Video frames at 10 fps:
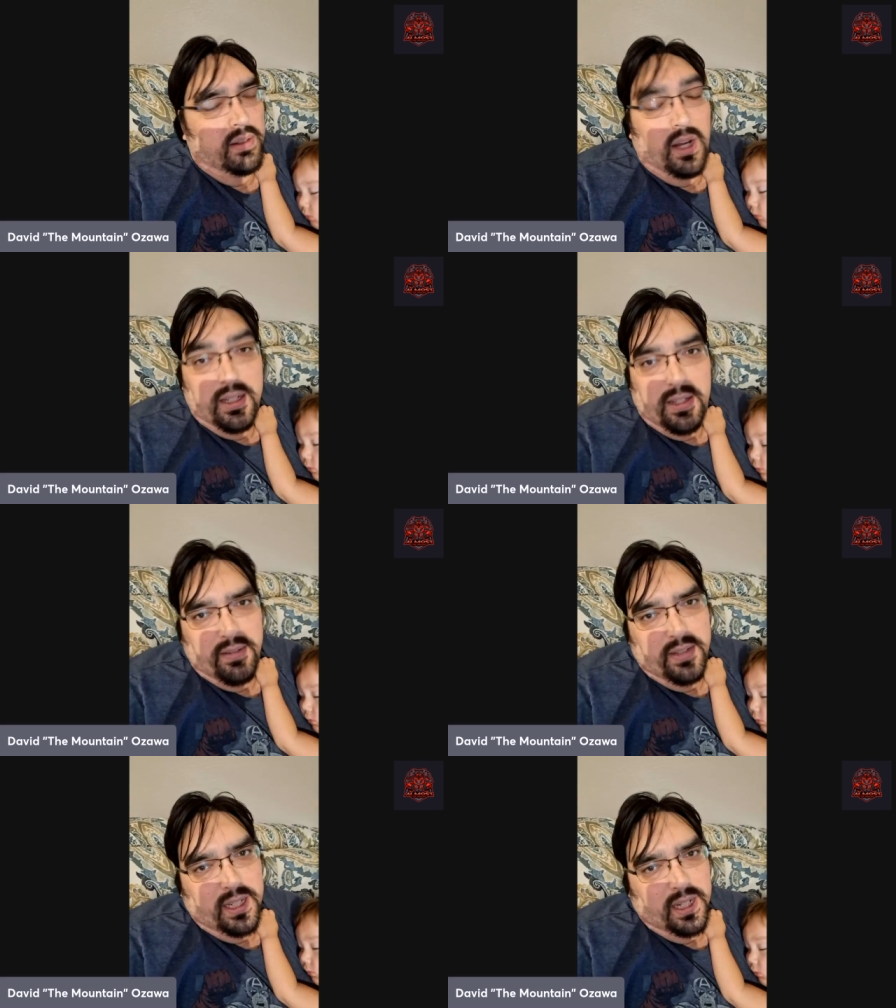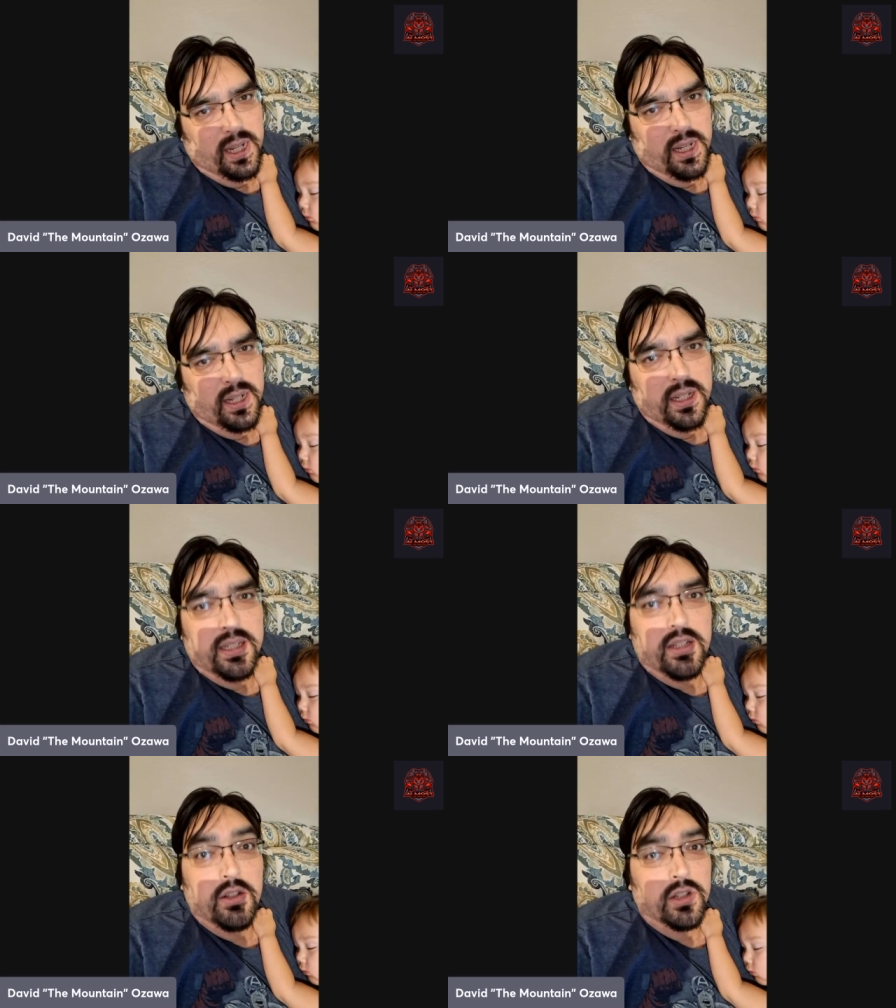heavy sight
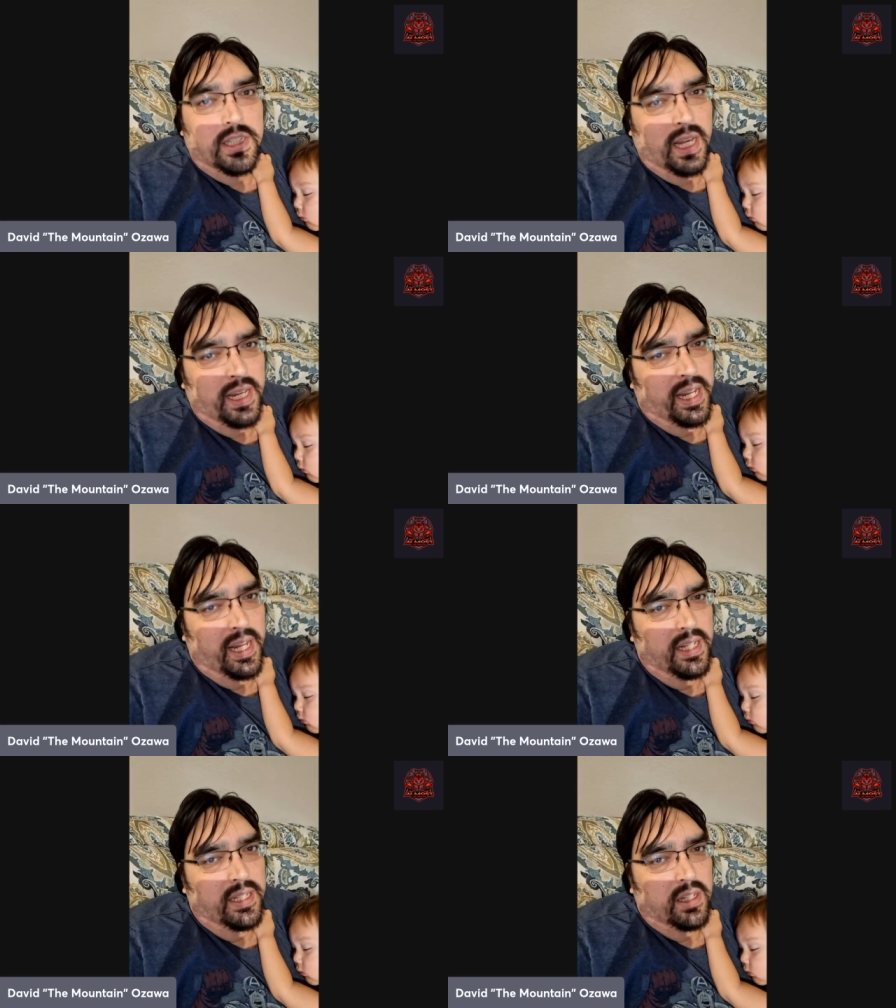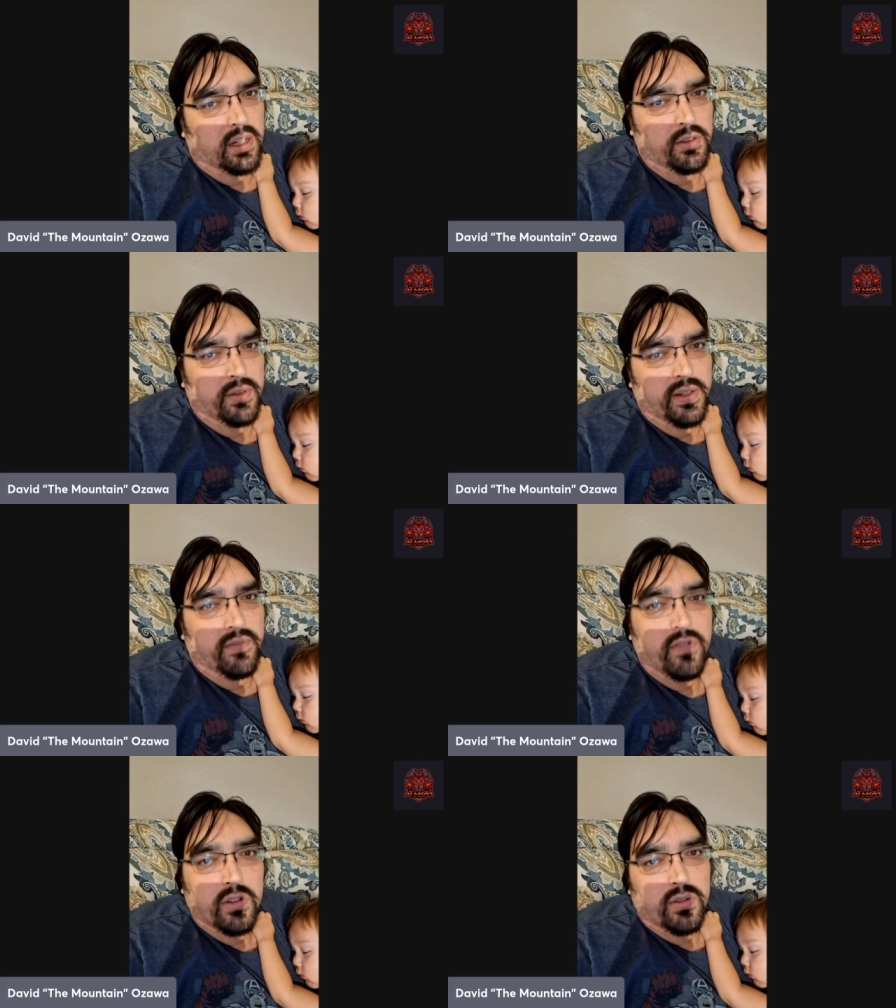cannons, your sight cannons on your
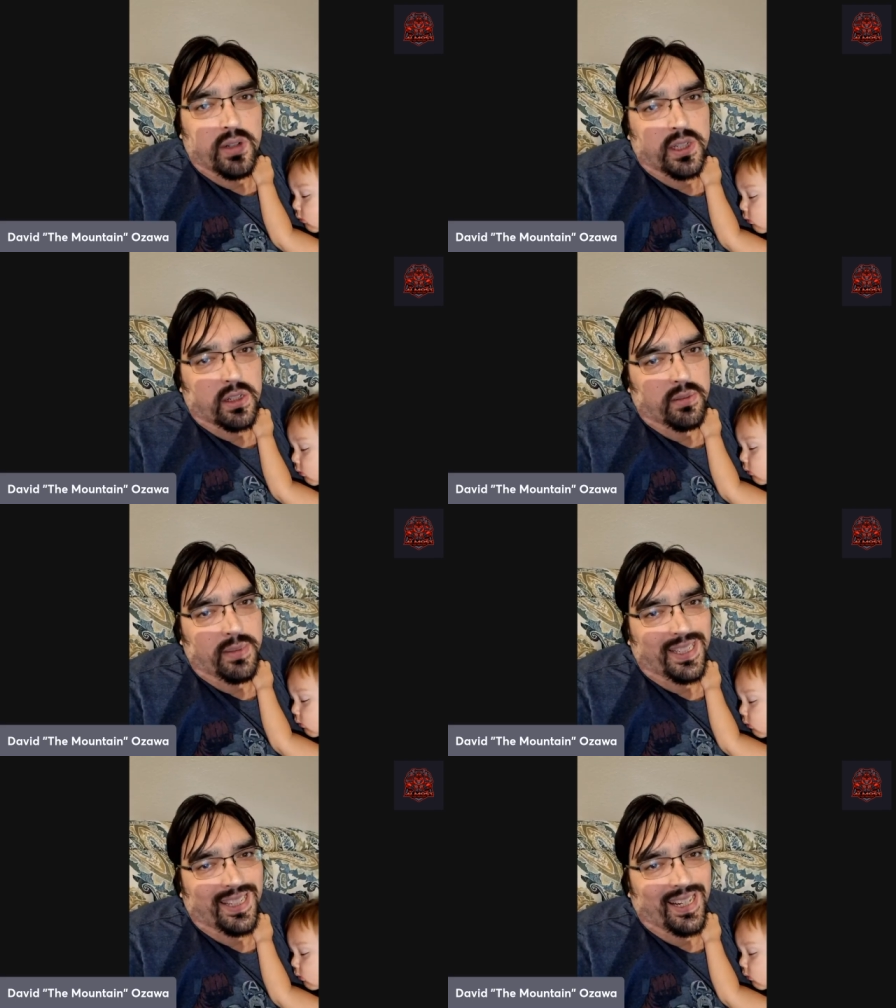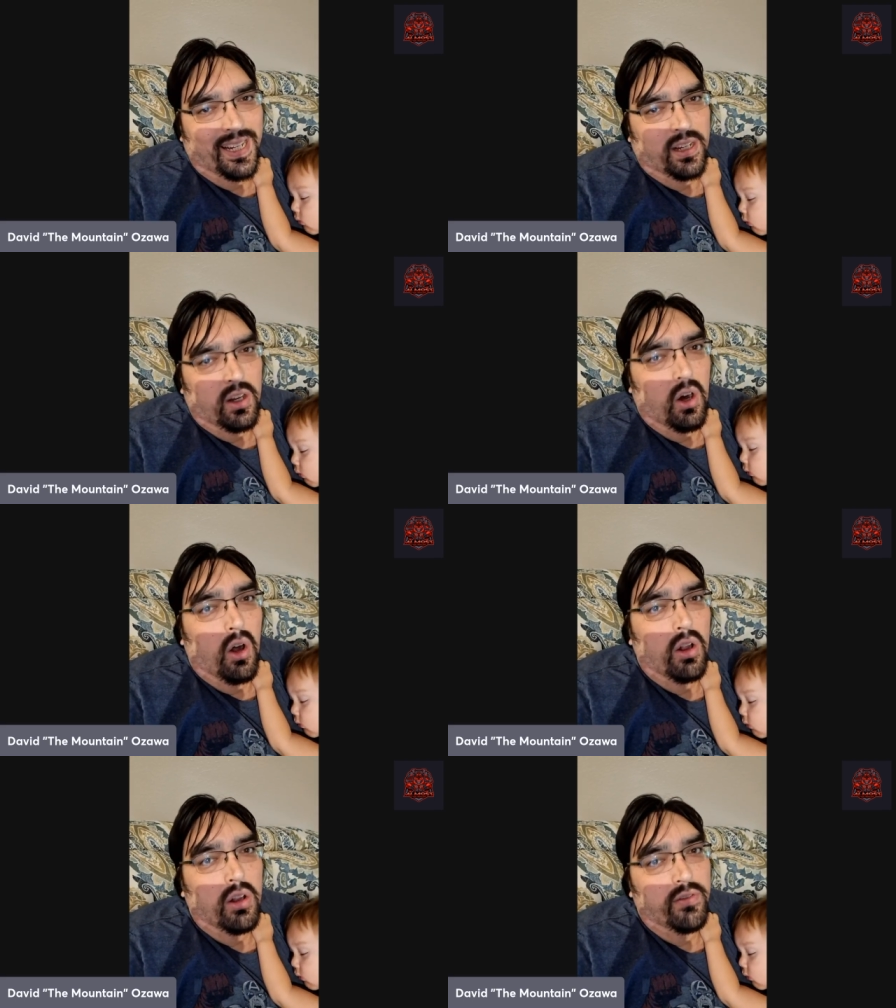infantry is going to be psychic.
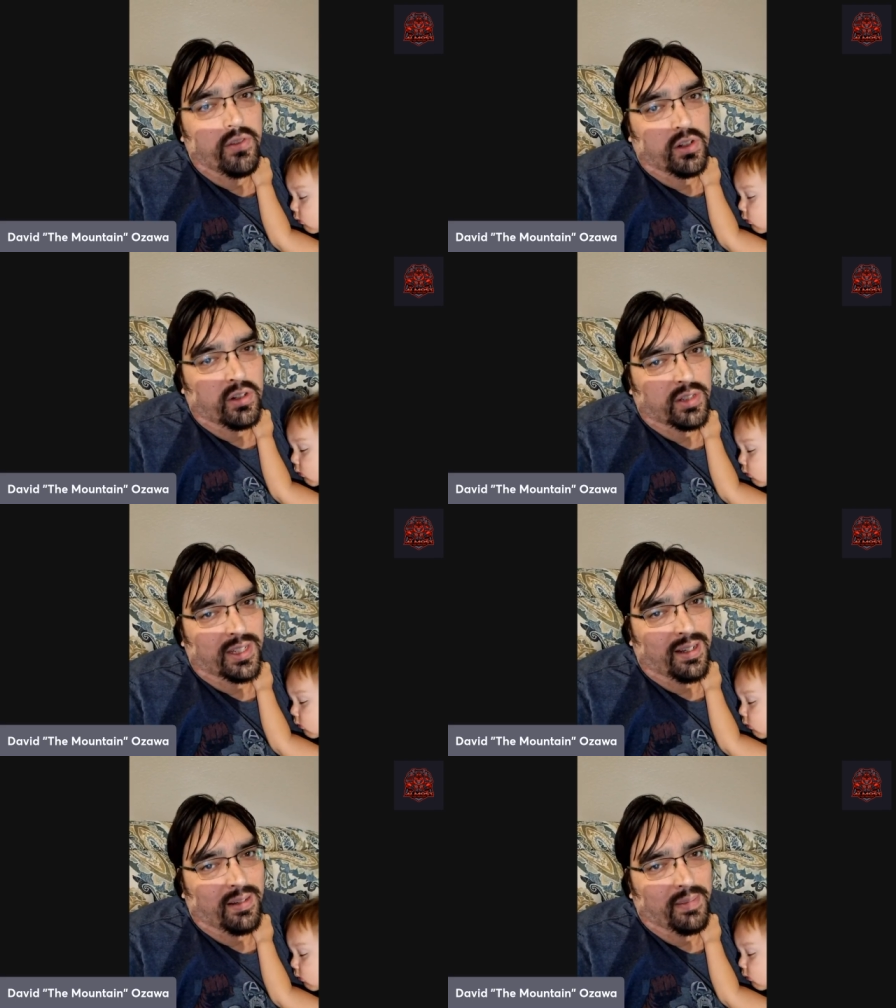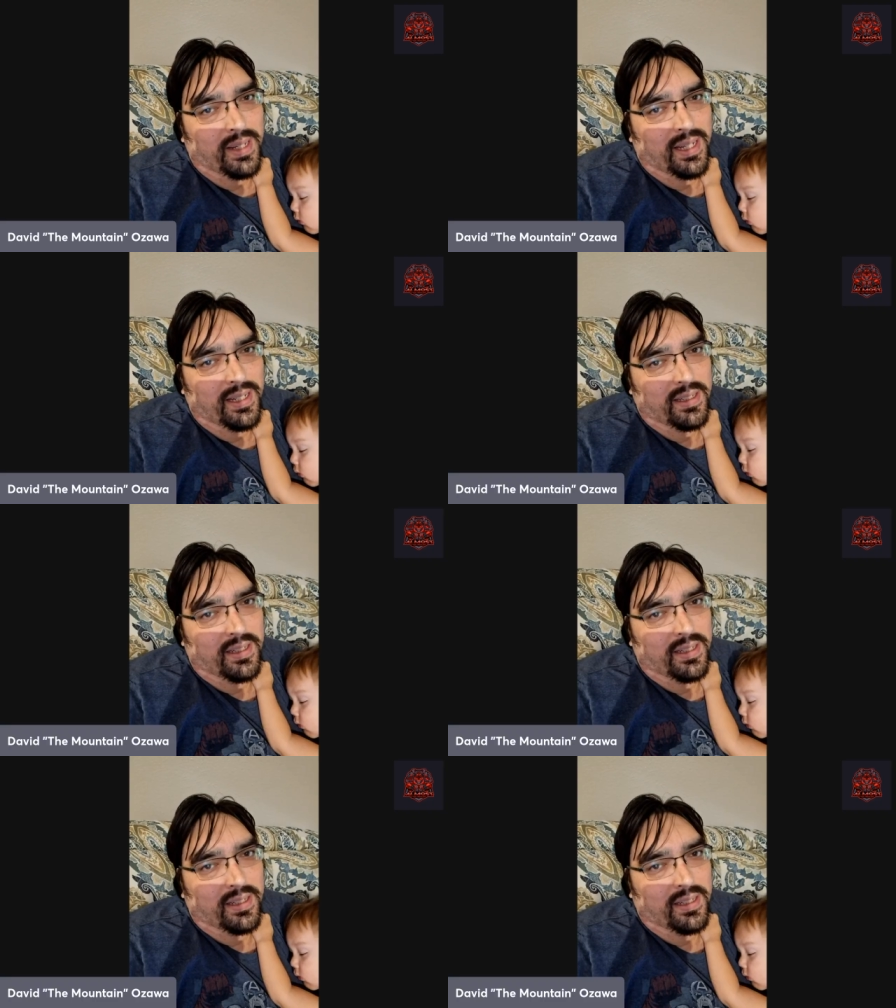All of your close combat,